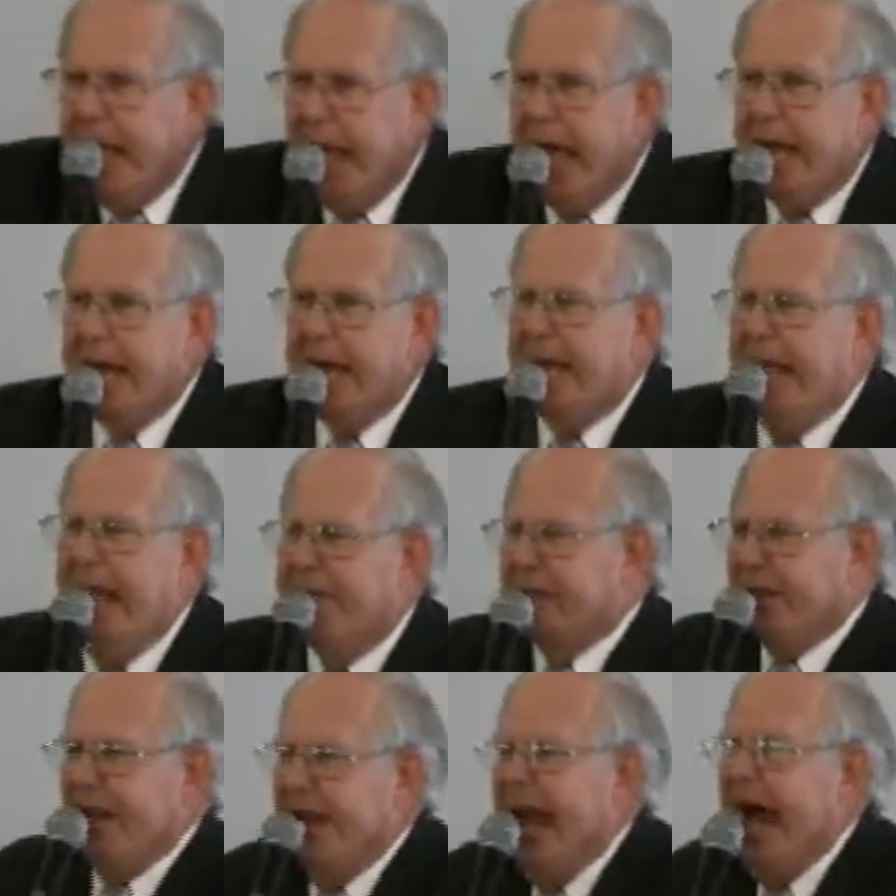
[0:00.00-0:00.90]
And he
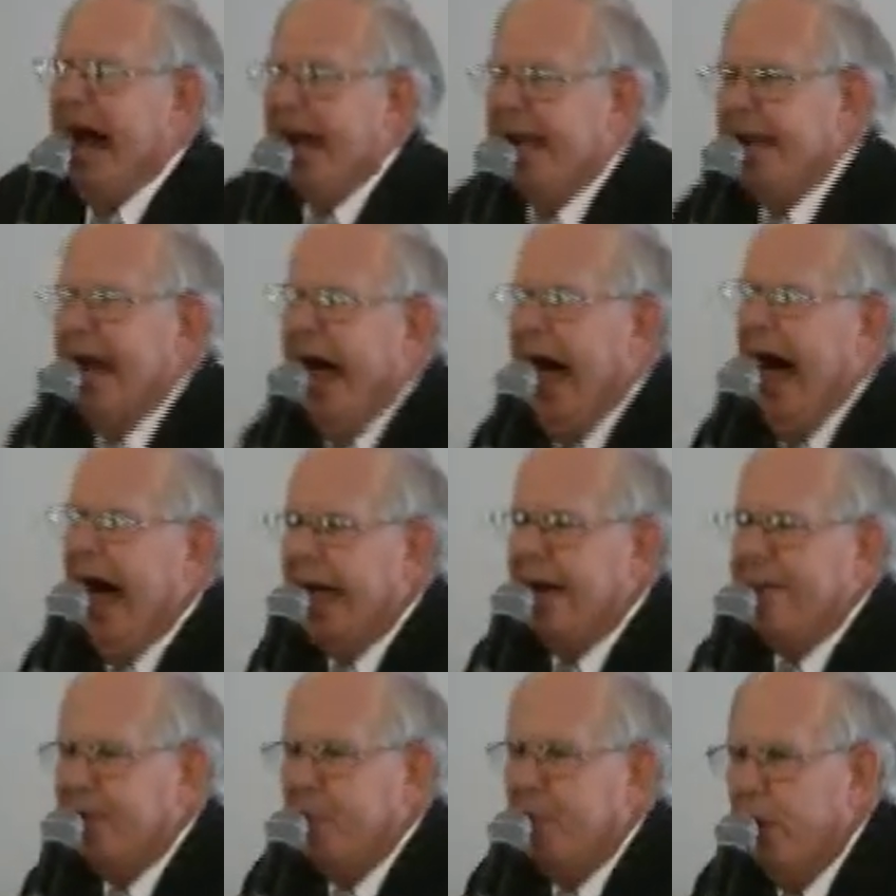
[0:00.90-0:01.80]
left the 99
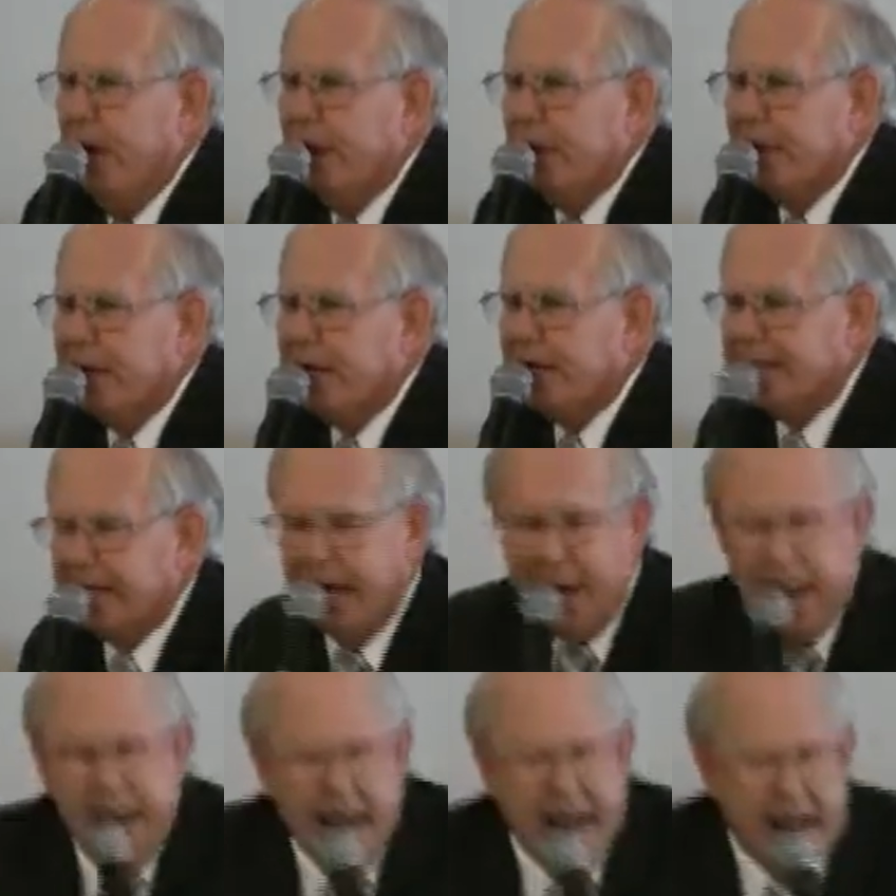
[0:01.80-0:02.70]
in the wilderness
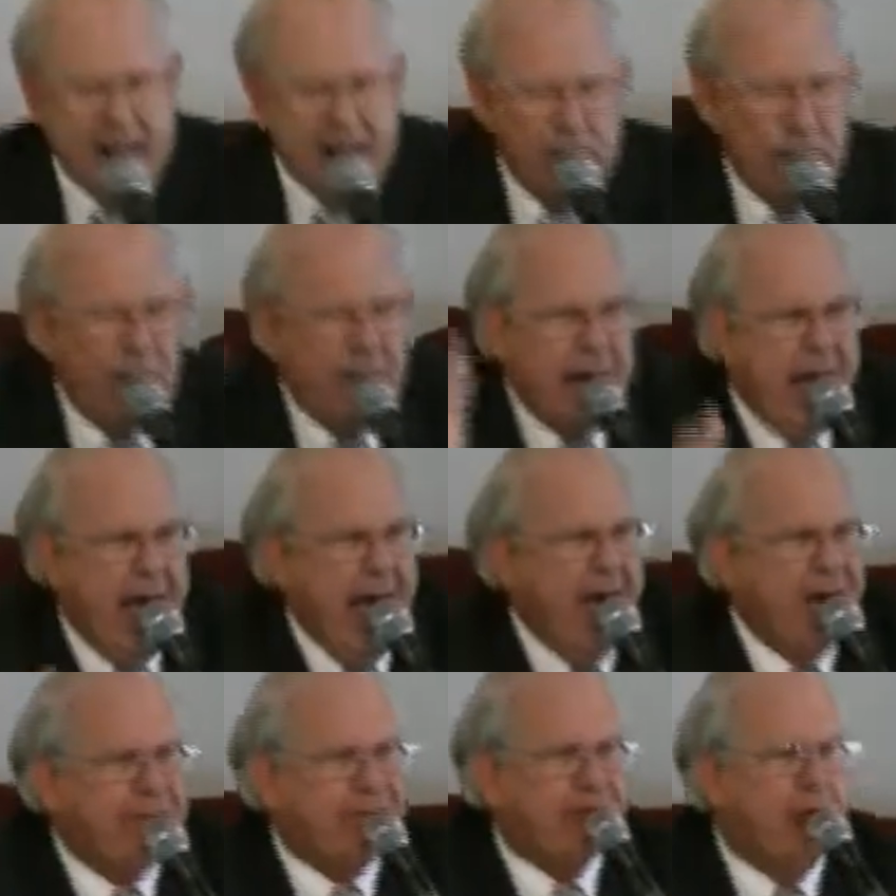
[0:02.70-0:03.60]
and he went
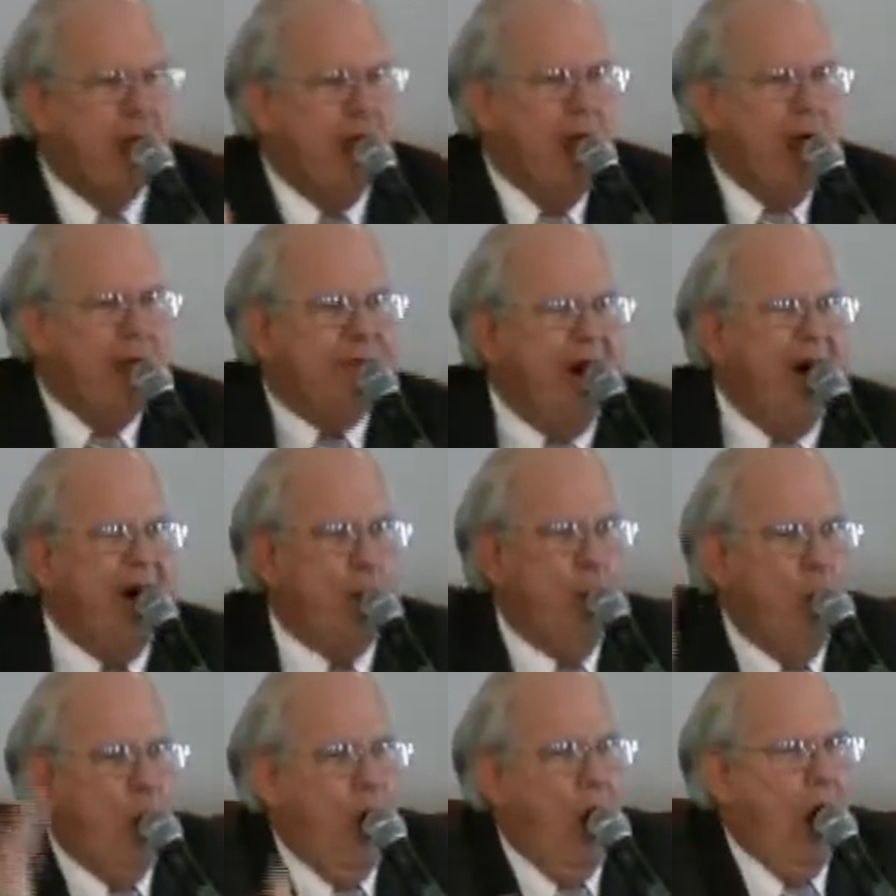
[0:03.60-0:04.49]
after that
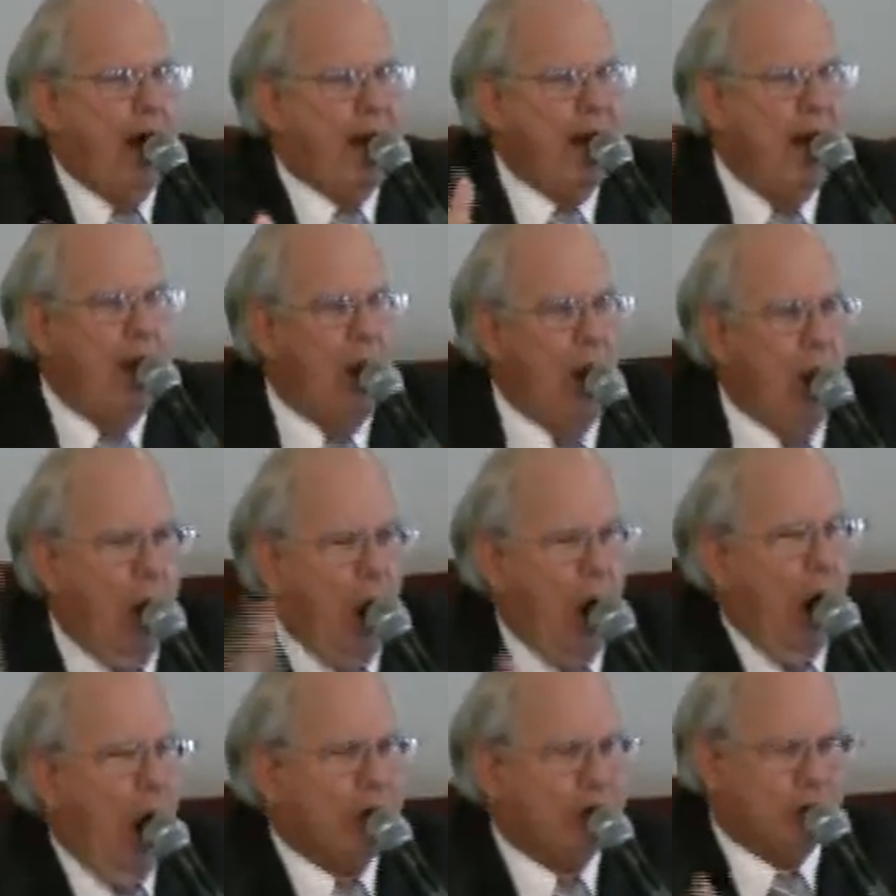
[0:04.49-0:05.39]
one
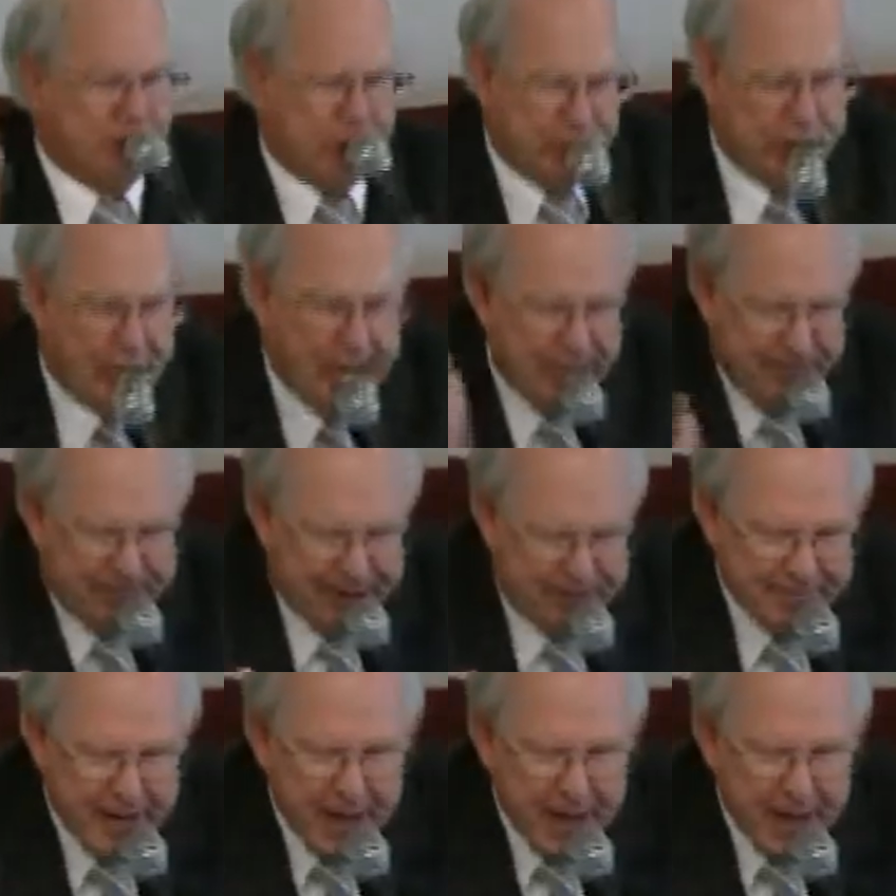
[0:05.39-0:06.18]
lost sheep.